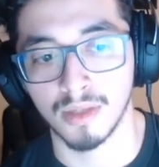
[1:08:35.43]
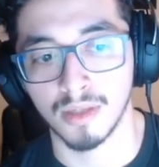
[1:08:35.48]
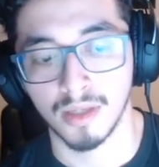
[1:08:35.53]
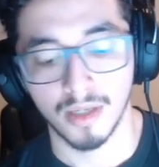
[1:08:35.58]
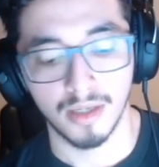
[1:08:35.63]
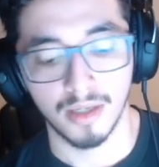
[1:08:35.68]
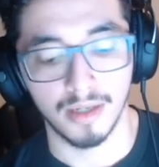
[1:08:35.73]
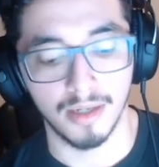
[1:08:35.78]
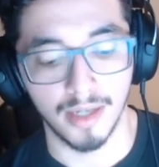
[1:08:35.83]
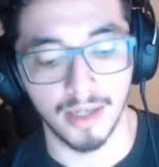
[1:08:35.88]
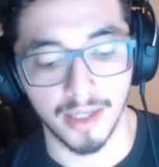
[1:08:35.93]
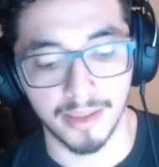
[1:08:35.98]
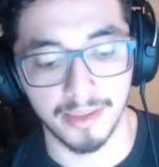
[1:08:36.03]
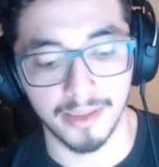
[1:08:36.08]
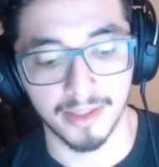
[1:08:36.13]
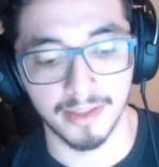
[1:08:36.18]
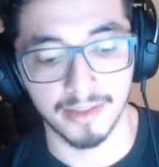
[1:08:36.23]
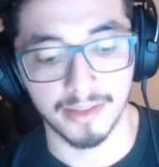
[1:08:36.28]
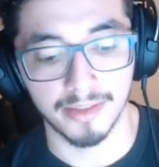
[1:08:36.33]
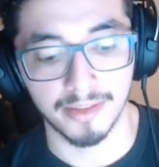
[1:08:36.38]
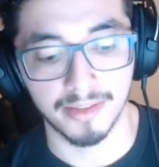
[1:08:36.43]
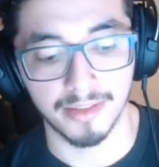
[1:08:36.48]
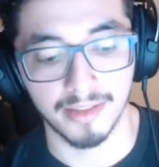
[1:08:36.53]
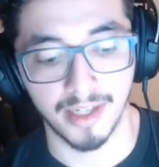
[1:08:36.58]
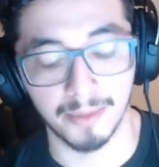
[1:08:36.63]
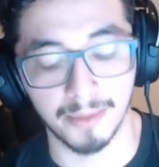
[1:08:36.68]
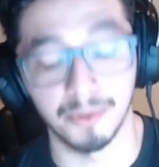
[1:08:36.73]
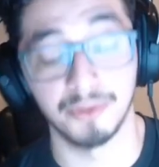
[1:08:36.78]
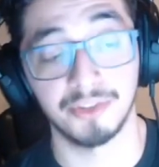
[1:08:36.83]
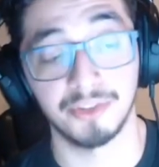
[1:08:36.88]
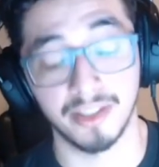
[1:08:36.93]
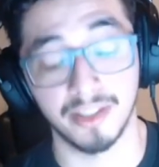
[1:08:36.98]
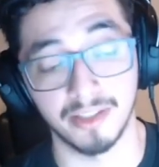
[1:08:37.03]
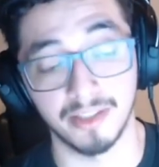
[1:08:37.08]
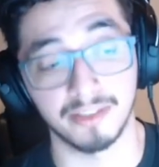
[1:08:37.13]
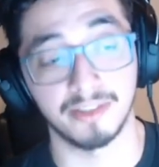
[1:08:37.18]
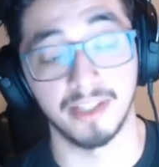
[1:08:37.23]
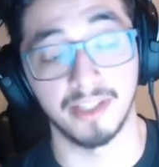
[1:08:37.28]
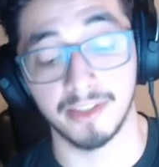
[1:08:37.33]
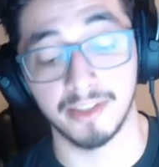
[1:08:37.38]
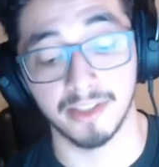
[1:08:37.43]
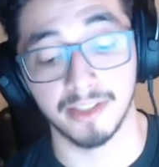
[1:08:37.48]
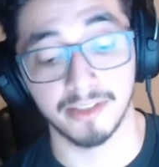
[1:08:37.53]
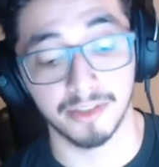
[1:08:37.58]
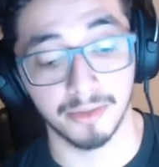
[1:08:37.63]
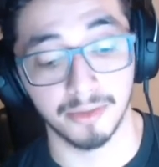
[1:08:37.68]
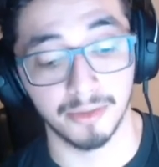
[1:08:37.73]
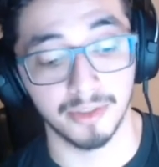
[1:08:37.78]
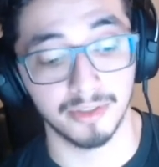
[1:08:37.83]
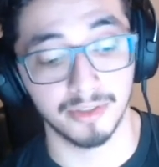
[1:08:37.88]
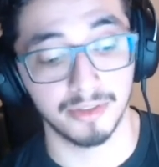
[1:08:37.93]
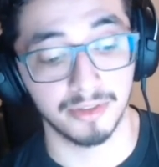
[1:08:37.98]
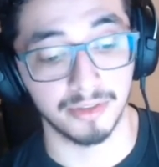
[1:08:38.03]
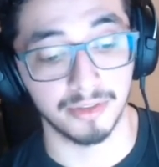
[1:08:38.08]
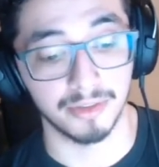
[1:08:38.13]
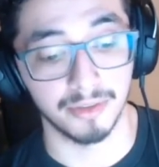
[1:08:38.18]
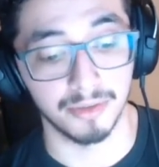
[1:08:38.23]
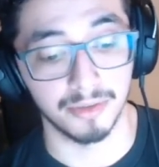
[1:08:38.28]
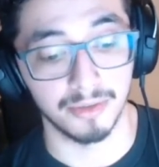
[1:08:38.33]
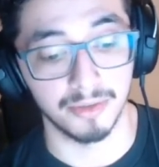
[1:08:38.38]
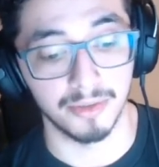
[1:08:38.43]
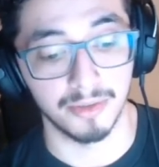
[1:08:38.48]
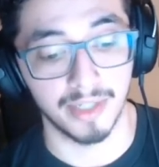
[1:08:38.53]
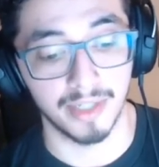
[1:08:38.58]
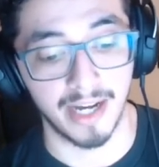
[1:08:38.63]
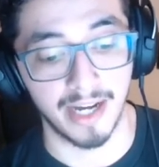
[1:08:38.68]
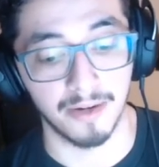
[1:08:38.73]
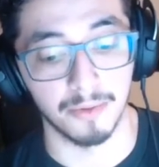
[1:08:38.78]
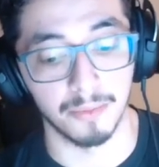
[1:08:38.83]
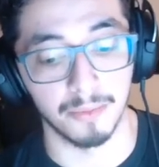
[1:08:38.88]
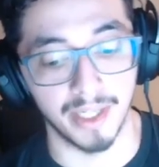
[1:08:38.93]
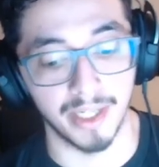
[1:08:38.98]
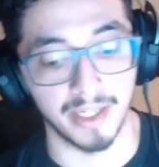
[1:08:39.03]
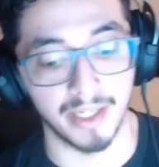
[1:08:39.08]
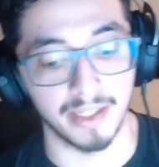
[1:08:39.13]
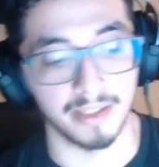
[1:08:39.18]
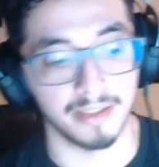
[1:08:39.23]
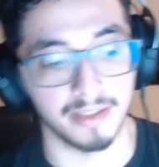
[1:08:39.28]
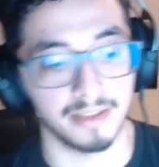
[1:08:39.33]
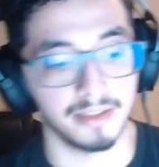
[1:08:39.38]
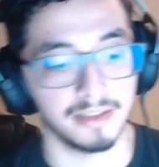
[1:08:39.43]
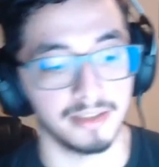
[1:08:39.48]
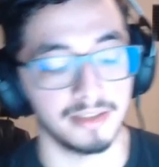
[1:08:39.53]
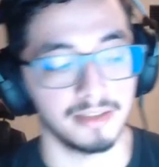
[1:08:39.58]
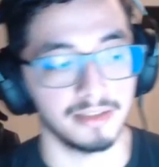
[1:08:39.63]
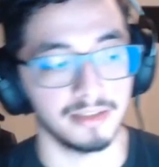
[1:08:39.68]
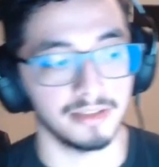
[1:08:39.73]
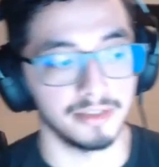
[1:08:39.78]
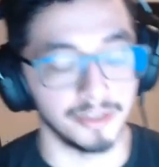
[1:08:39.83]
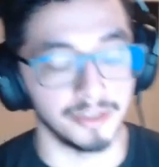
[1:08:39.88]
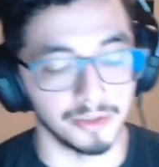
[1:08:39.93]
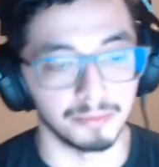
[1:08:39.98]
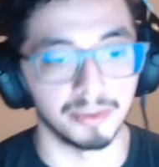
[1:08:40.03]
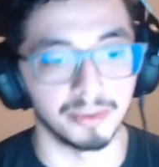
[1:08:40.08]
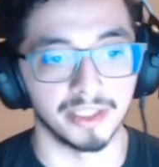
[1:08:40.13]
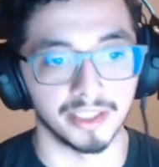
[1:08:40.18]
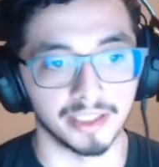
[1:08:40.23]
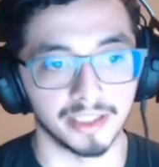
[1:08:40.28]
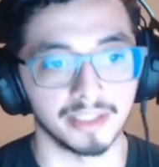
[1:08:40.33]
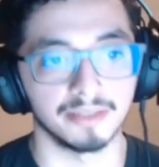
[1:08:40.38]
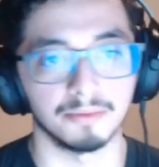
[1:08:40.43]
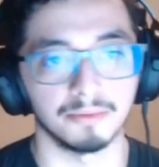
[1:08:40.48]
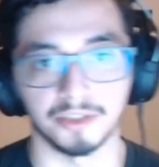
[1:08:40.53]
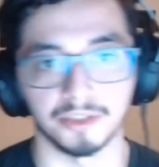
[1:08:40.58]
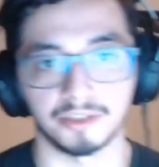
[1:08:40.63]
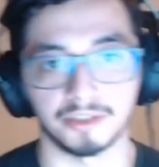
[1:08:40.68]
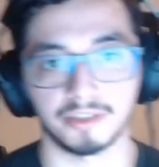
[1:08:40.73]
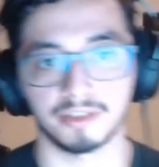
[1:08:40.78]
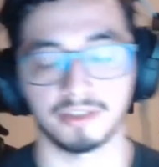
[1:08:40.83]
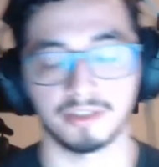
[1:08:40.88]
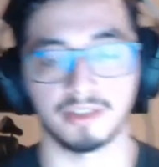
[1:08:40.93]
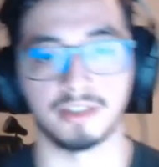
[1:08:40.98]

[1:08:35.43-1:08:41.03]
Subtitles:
I will say this, nothing's going to outweigh you putting in the work.